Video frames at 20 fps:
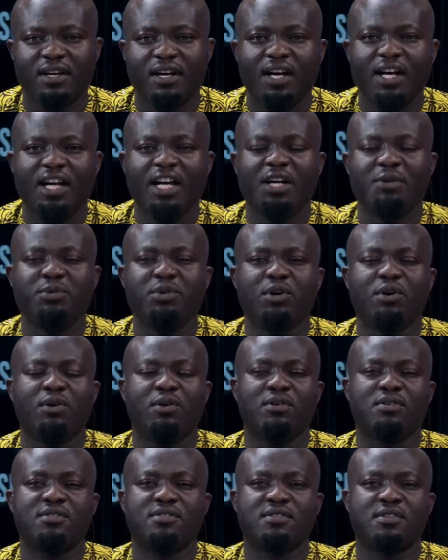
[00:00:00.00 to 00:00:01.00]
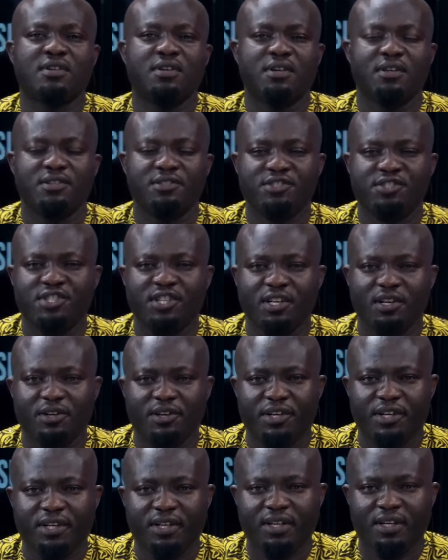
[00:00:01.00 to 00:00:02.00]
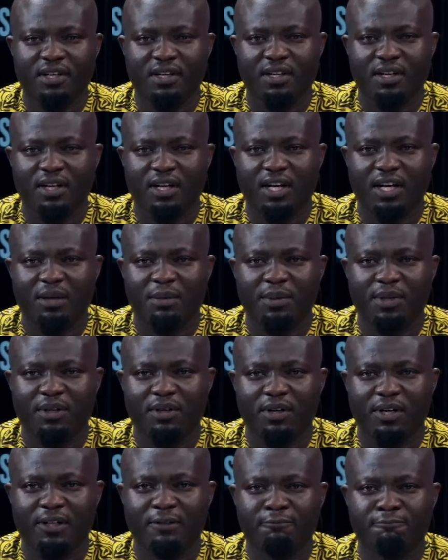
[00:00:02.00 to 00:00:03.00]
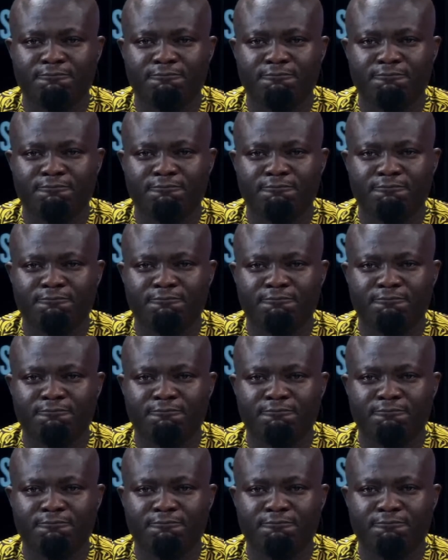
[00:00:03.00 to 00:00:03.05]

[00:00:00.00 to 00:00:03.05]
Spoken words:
I am your host, Jerry Appiline.